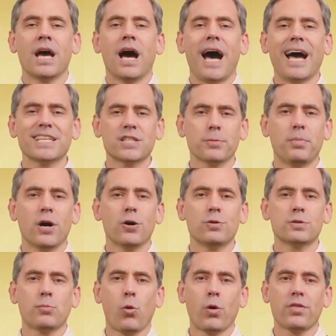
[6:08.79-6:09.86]
I
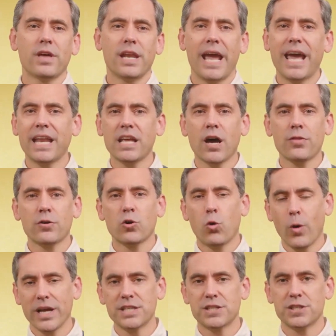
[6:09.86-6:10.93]
suppose more than any other
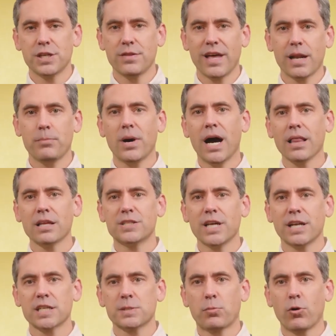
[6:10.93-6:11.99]
question that
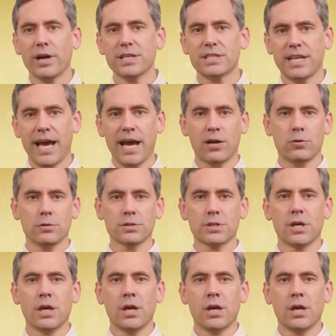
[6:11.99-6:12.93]
Apologetics Press tackles,